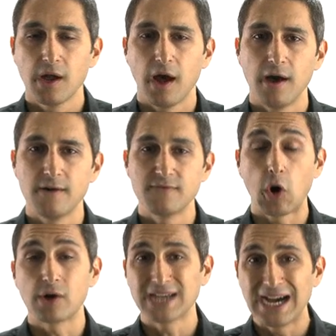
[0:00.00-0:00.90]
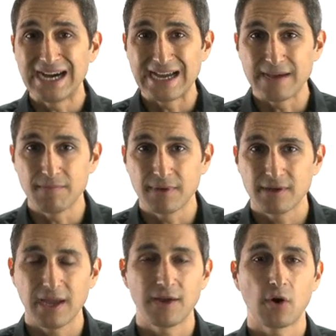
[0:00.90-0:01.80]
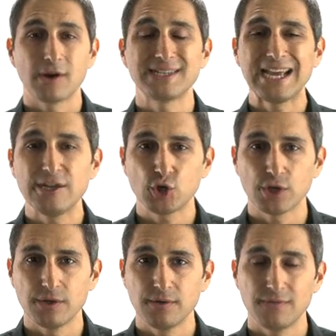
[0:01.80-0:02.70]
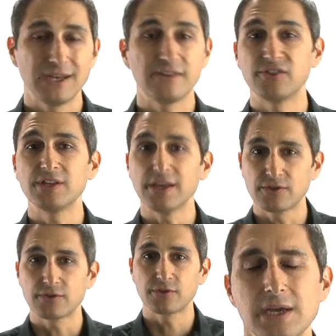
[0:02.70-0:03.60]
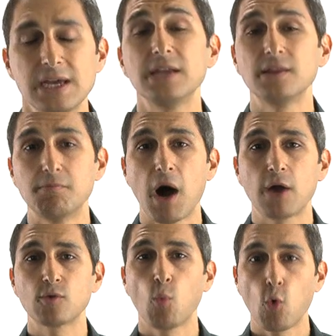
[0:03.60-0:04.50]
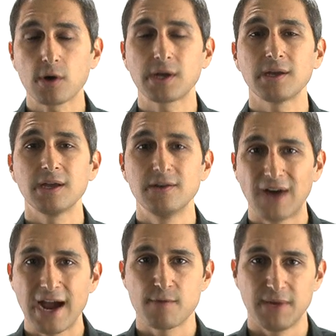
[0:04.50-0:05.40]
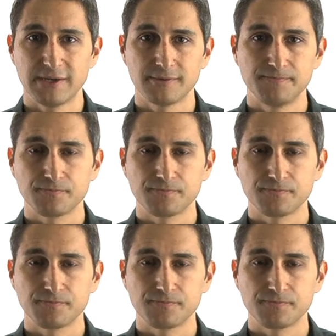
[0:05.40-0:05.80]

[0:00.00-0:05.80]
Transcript: of our time and our attention that exists in the modern work environment.